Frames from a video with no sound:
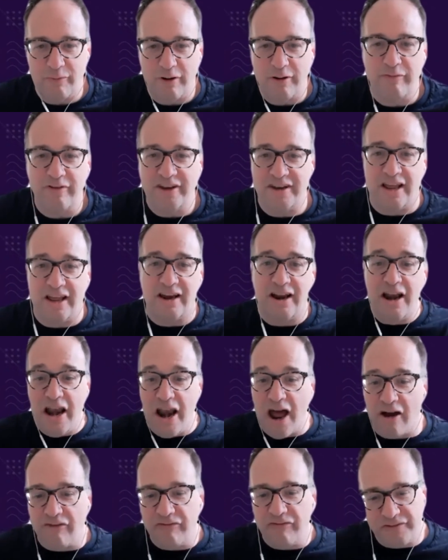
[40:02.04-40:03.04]
we done
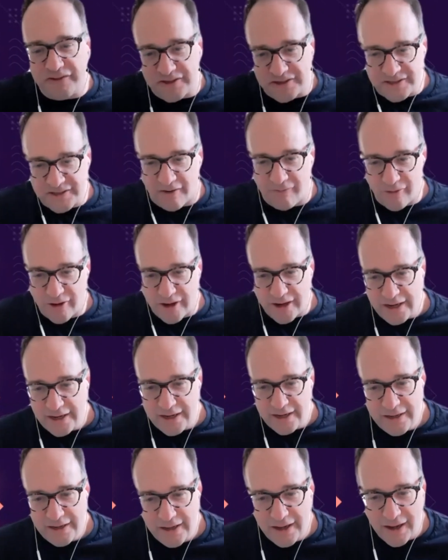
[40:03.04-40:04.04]
enough discovery,
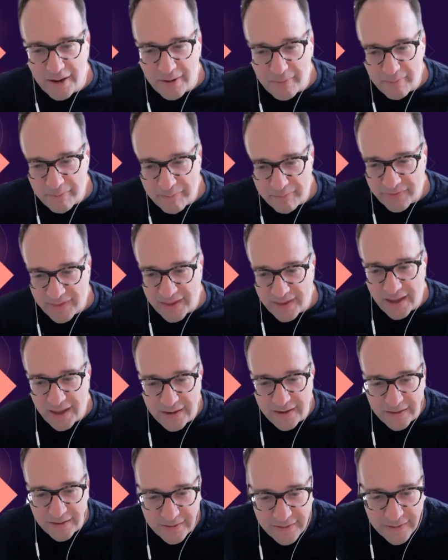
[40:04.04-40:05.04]

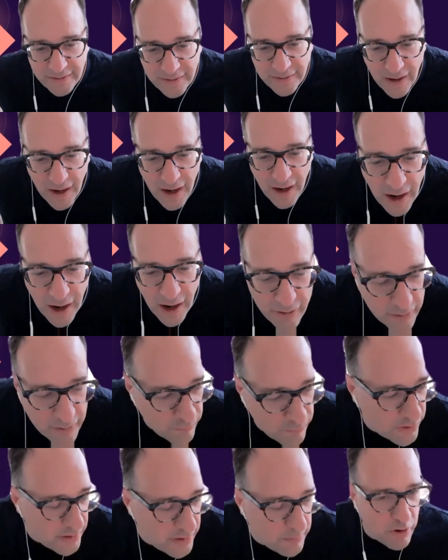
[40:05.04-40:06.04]
and how can
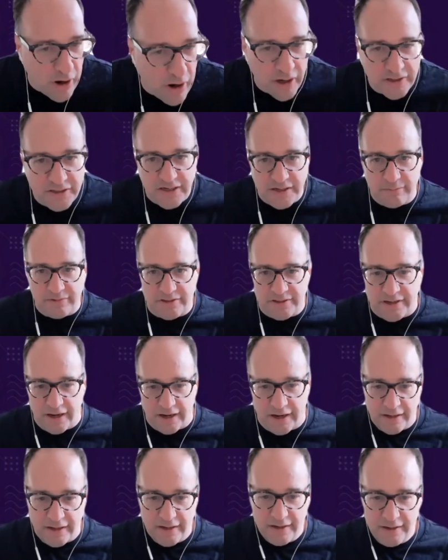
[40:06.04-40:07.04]
really product teams
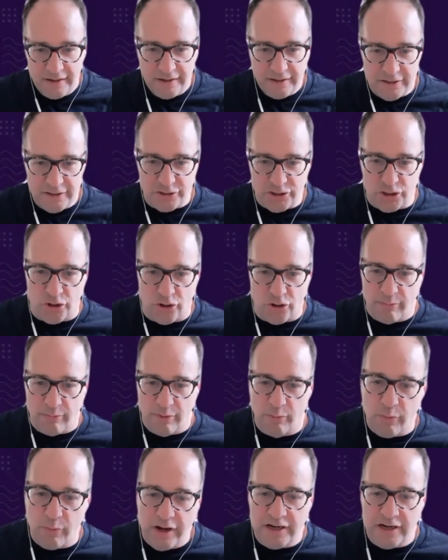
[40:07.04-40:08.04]
like
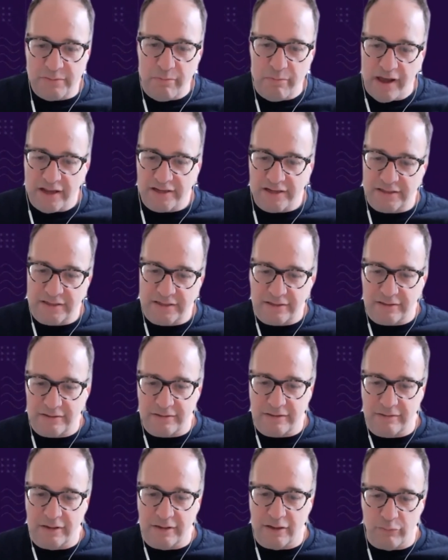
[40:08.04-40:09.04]
determine when it's best,
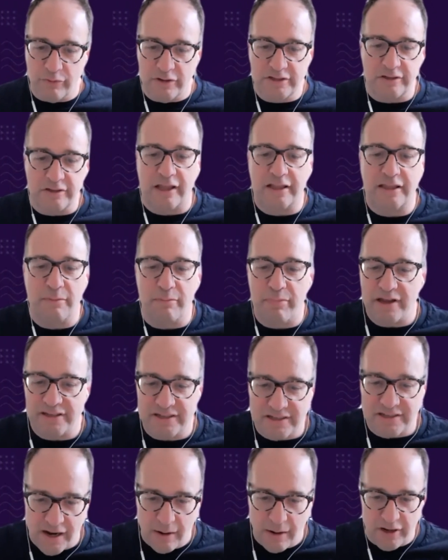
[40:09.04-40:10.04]
when's like the
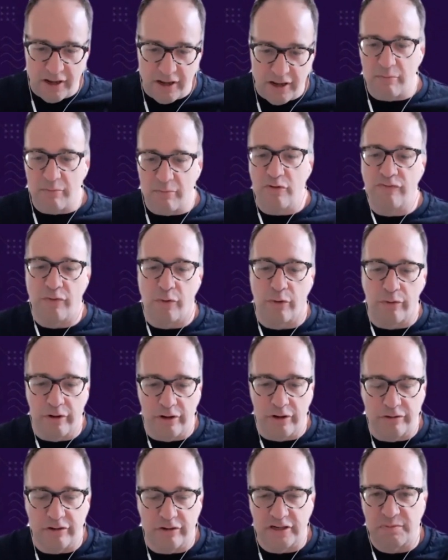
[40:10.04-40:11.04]
best time to kind of move forward
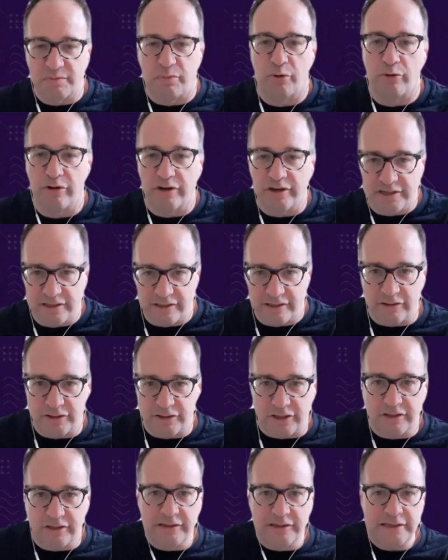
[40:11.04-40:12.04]
into exploring
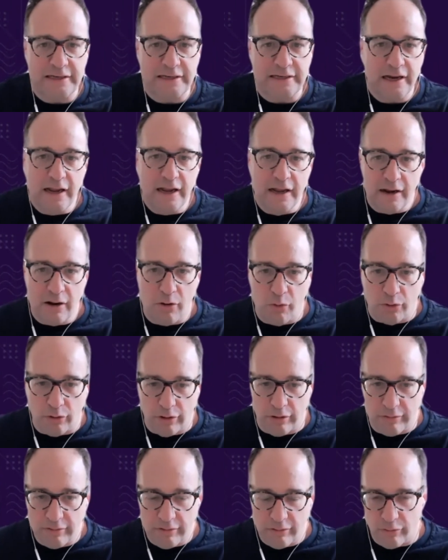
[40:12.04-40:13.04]
solutions,
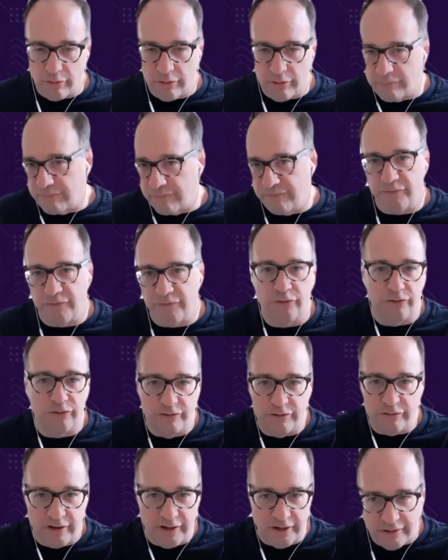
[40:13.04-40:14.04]
or further
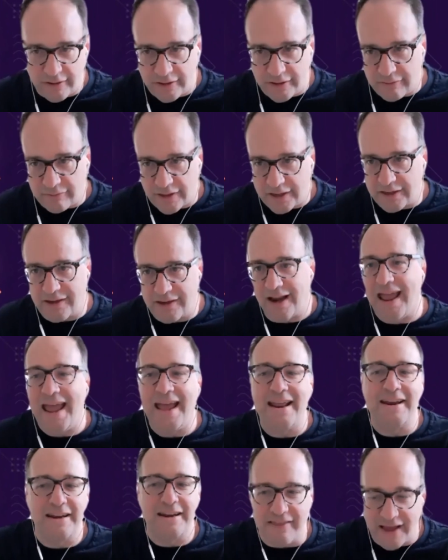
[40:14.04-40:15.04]
doing, like kind of
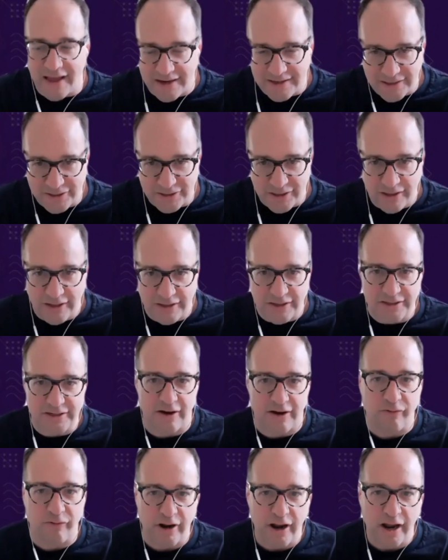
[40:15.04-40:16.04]
ending that, essentially that
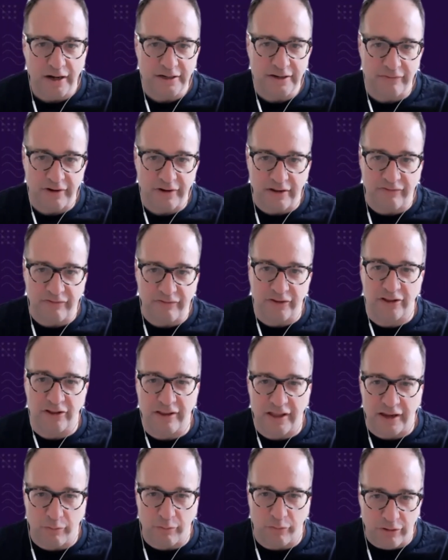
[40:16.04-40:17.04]
discovery activity, feeling
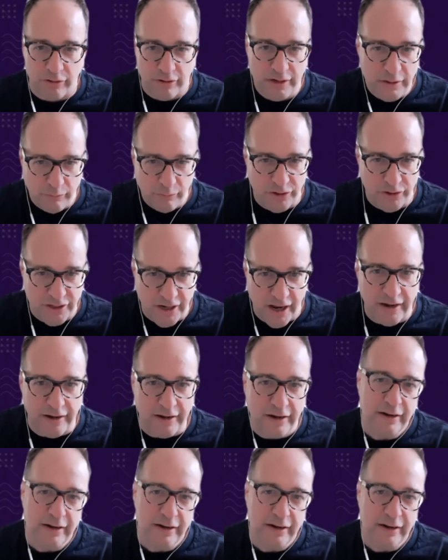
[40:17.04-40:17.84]
like we're done.